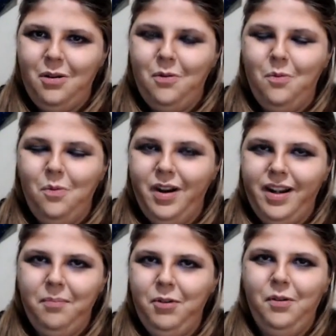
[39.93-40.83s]
what
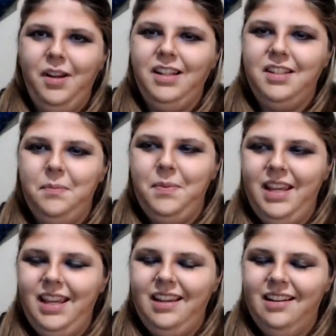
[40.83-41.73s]
I'm going to
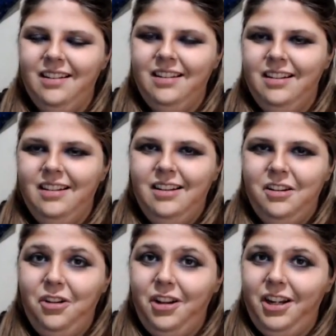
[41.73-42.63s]
be
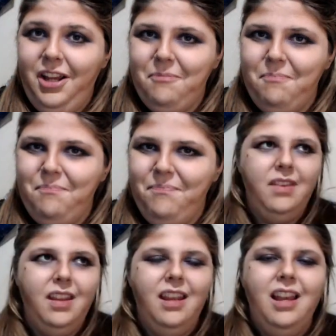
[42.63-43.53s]
cooking up.
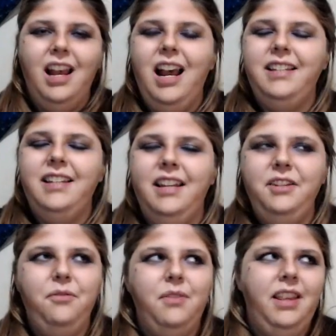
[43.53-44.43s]
I tend
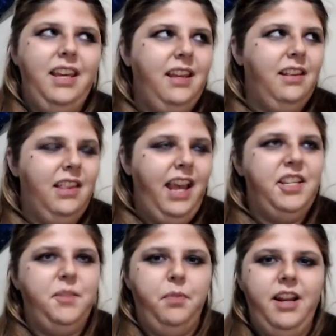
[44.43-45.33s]
to really like
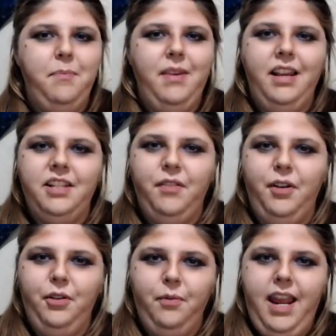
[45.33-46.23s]
spring because of
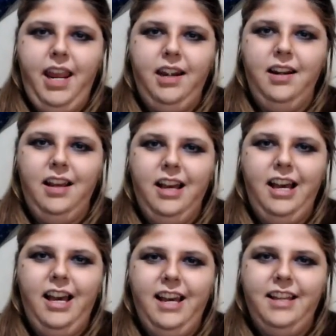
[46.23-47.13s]
all the rain.
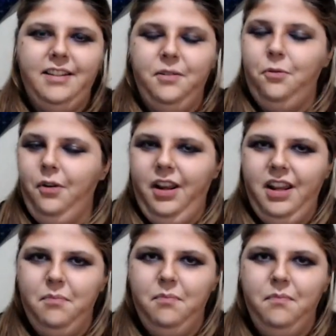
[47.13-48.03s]
As an
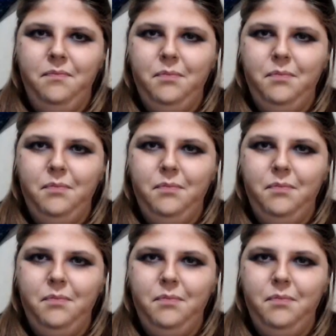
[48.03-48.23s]
Oregon